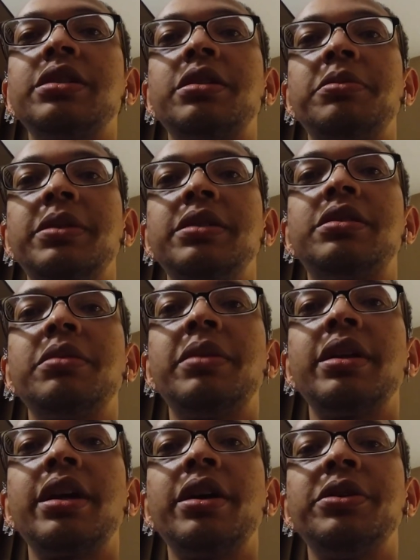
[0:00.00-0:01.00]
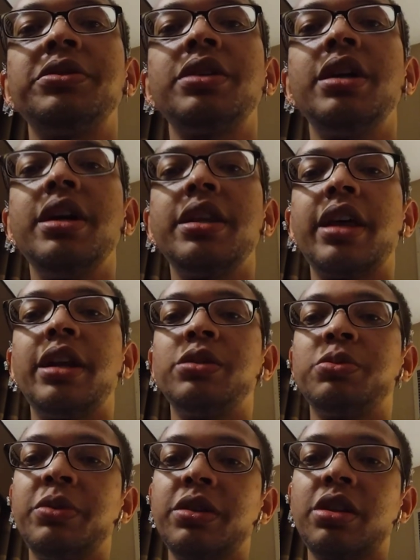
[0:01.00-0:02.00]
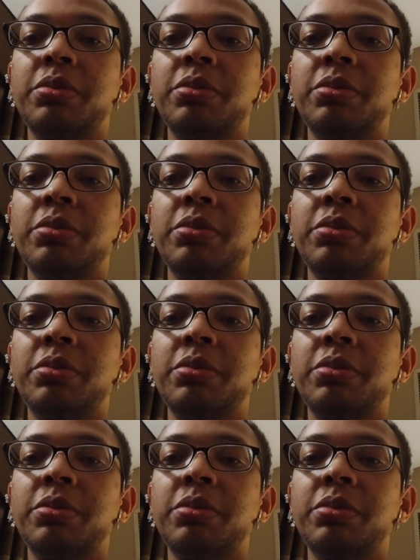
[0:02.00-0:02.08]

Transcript: It could be somebody else that is with